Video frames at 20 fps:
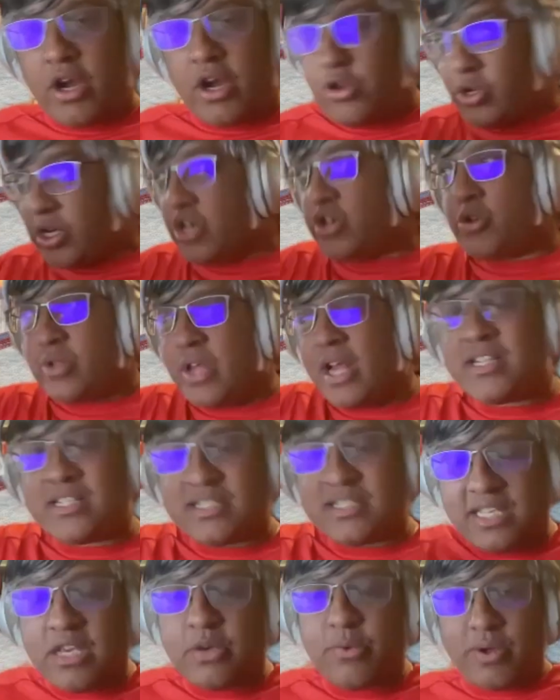Are you gonna do that
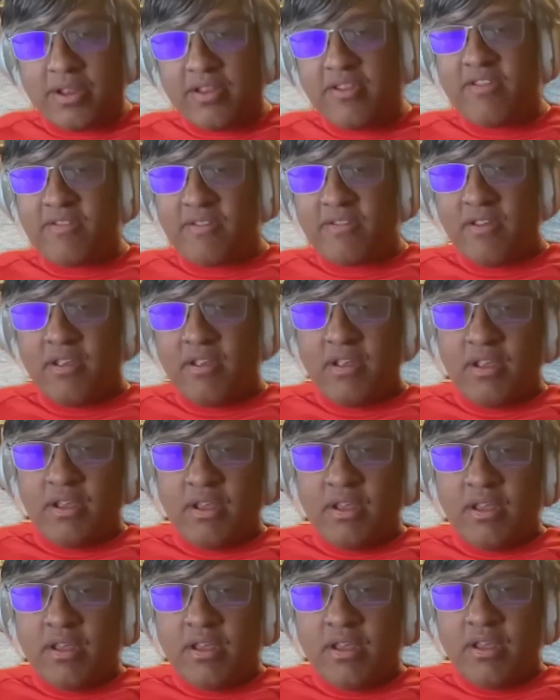in sequence?
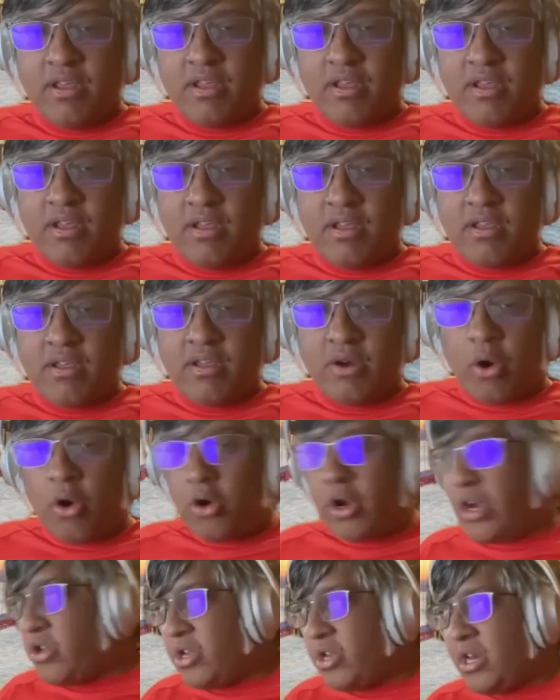
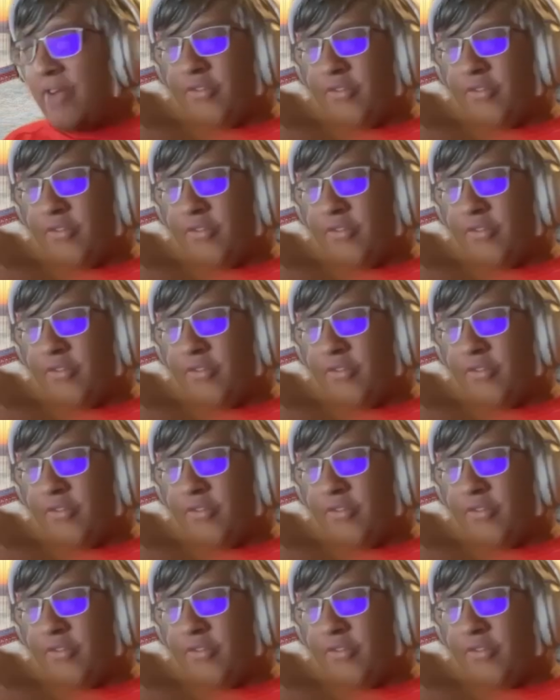Or are you gonna